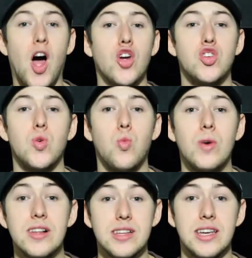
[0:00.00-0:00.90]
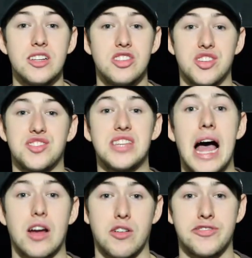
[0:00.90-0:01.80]
Are you willing to
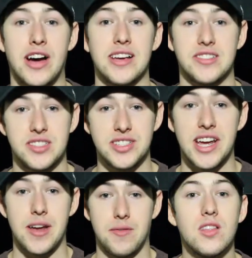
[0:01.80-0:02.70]
sacrifice today?